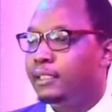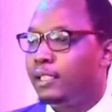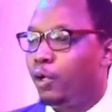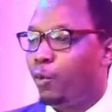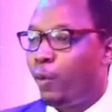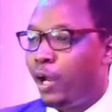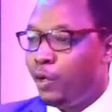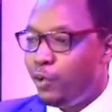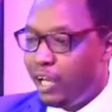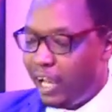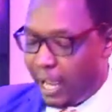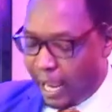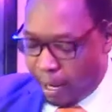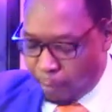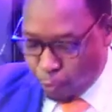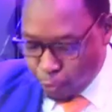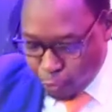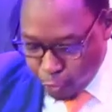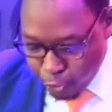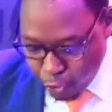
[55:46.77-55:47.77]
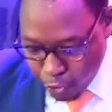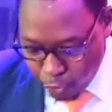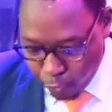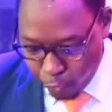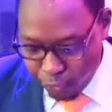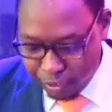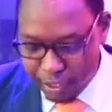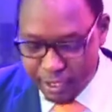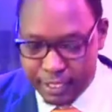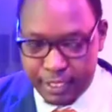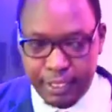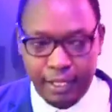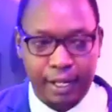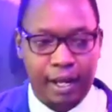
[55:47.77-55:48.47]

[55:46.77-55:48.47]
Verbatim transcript: But when we are able to show this